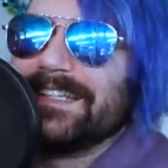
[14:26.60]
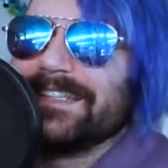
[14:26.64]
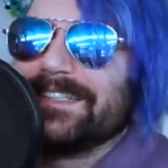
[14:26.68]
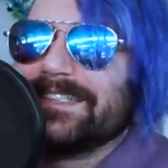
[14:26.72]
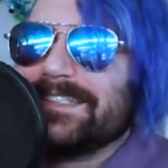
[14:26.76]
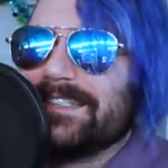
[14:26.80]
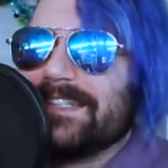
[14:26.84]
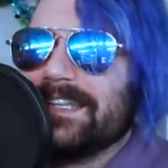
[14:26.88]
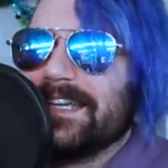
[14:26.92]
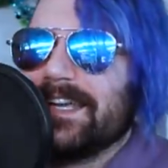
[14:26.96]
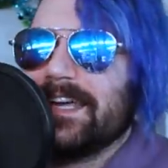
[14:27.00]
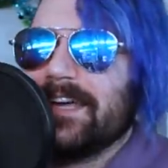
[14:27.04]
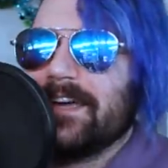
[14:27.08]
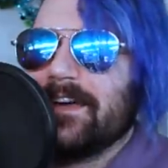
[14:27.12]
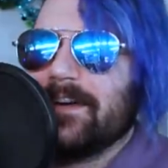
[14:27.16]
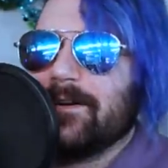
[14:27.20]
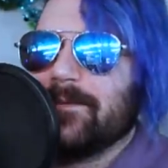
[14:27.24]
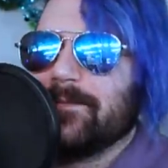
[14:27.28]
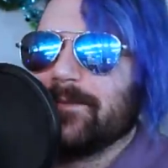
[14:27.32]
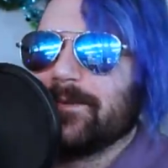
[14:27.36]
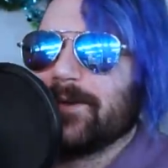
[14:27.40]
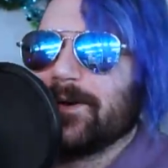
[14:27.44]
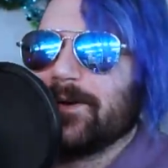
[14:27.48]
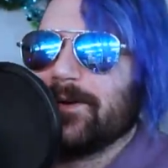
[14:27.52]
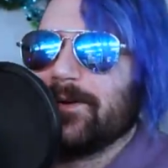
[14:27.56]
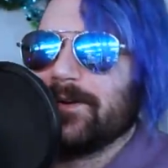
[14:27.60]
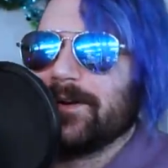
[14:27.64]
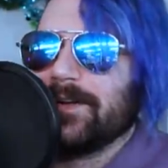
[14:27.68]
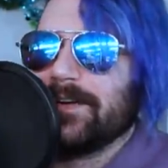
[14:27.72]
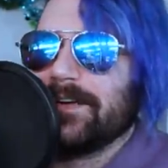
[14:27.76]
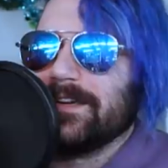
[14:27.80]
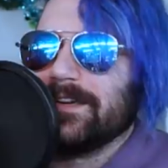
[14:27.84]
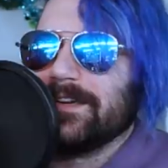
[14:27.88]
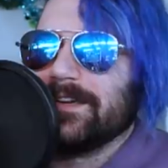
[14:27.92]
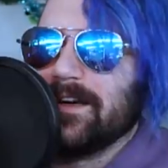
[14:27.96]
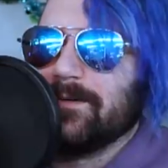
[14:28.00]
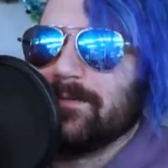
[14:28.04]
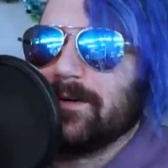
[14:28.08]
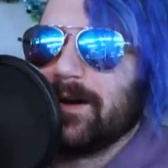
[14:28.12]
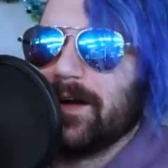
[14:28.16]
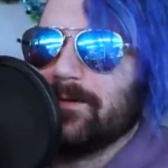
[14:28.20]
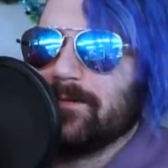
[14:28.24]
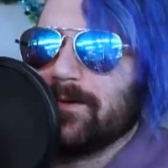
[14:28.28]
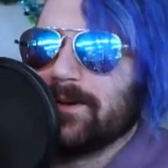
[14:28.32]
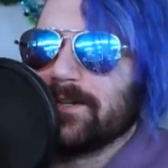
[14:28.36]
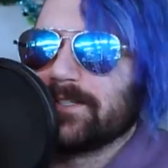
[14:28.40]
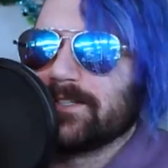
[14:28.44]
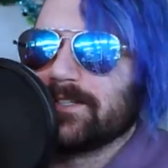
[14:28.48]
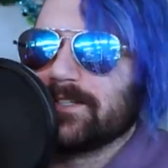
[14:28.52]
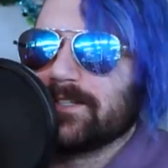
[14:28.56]
Damn, Cody. I
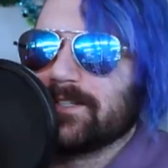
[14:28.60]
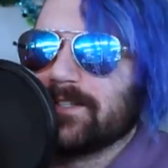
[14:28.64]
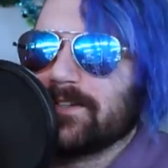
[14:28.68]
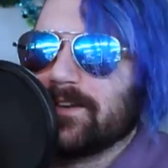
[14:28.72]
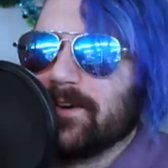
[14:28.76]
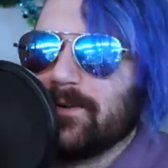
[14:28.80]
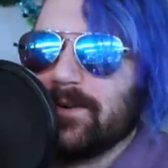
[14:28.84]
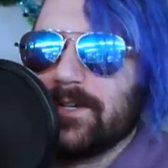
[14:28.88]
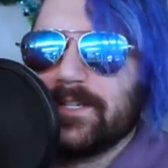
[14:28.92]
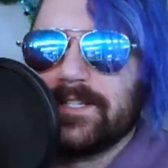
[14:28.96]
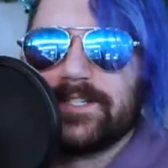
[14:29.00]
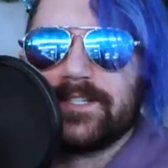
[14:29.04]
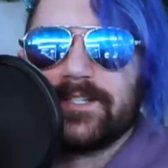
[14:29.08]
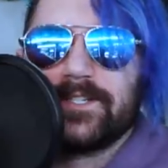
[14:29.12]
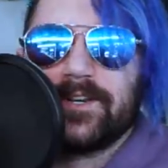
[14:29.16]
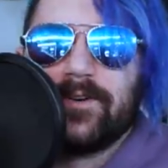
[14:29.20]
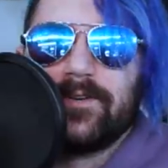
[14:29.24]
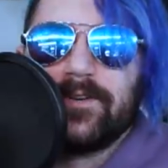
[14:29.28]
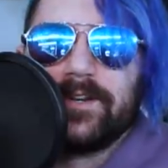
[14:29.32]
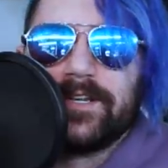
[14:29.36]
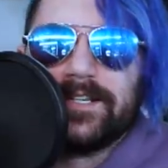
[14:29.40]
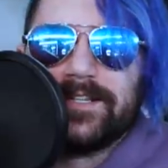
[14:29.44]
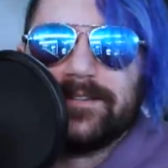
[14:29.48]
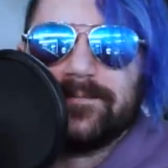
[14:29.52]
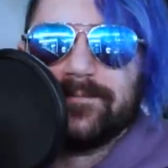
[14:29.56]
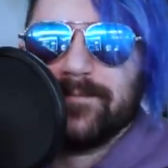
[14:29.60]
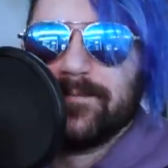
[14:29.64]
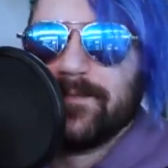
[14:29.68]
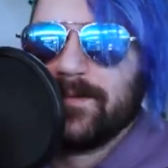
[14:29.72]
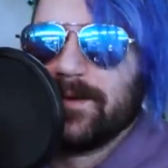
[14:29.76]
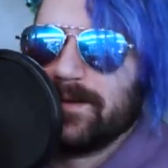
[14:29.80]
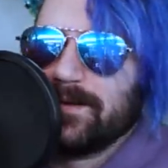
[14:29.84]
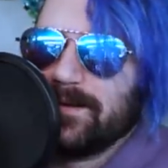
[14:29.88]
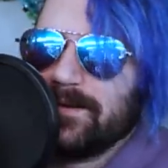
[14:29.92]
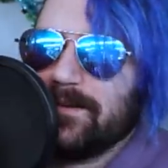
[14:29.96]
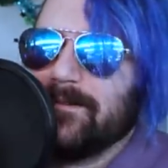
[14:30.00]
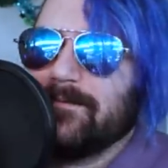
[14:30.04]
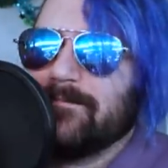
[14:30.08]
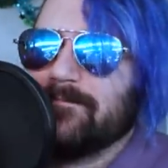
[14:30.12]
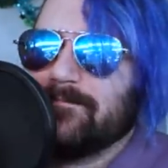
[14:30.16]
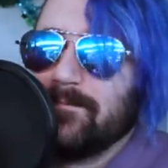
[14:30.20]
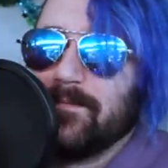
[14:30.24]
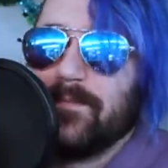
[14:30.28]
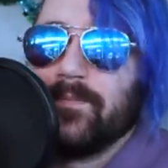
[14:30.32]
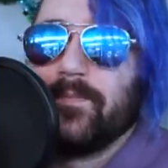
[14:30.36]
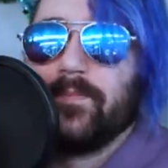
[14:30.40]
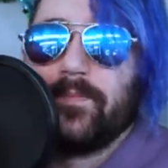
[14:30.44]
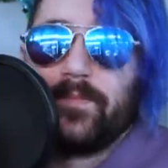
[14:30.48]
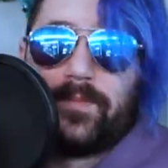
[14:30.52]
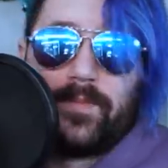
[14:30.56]
watched Cody's Shody.
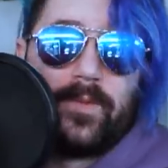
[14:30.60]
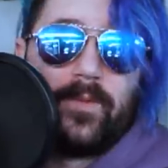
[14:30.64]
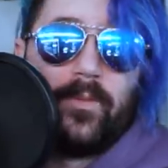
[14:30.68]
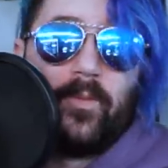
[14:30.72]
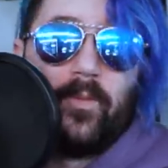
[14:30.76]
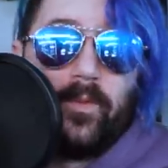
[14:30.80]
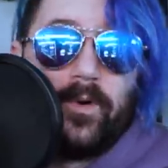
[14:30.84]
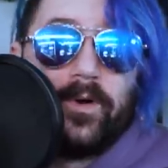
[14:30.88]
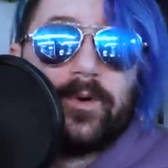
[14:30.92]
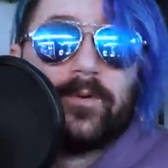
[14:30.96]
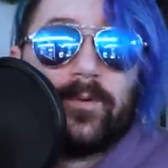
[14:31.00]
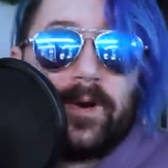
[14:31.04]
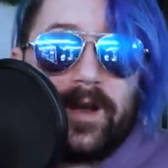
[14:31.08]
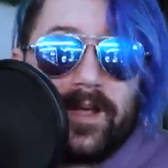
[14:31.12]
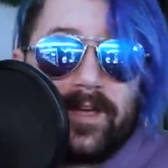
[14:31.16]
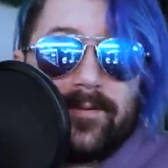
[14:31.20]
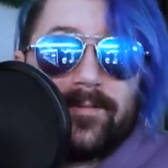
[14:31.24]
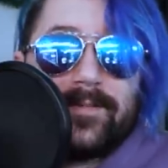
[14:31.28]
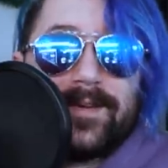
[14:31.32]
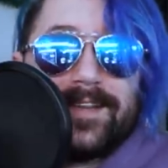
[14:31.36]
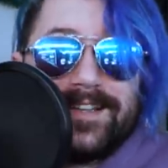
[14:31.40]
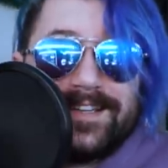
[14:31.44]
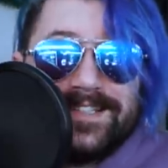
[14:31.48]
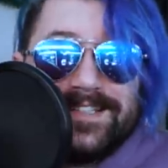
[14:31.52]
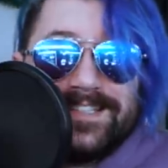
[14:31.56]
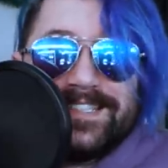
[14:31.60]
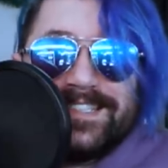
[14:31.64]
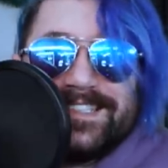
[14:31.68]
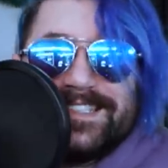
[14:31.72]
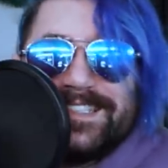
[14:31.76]
Would recommend.